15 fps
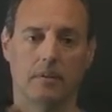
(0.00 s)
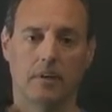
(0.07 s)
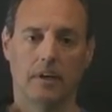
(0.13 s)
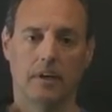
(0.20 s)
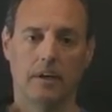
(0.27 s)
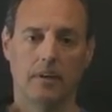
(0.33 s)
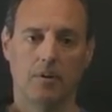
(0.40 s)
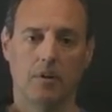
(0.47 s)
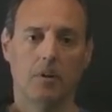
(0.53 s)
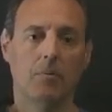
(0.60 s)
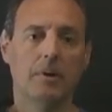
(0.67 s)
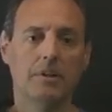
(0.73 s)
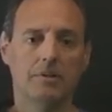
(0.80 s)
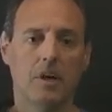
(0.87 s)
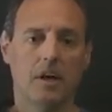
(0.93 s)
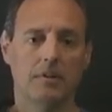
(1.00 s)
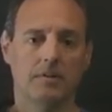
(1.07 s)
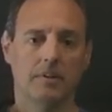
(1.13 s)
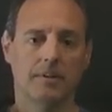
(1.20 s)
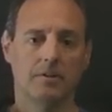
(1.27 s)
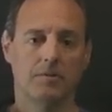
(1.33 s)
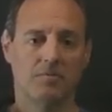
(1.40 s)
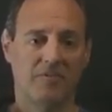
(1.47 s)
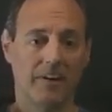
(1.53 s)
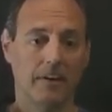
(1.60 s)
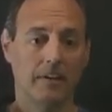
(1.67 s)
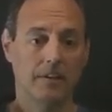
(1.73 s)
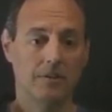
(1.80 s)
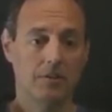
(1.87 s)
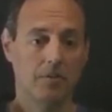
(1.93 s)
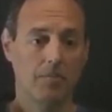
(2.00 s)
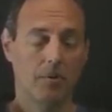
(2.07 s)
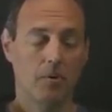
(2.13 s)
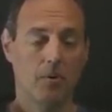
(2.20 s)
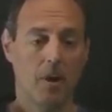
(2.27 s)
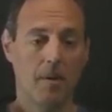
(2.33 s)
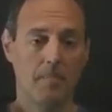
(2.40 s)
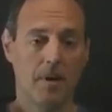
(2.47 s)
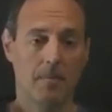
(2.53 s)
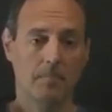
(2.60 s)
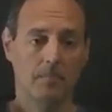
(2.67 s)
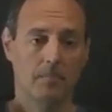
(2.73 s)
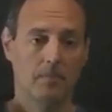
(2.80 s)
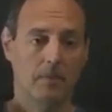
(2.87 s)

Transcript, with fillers: Okay, the Lorenz oscillator is fairly easy to program up.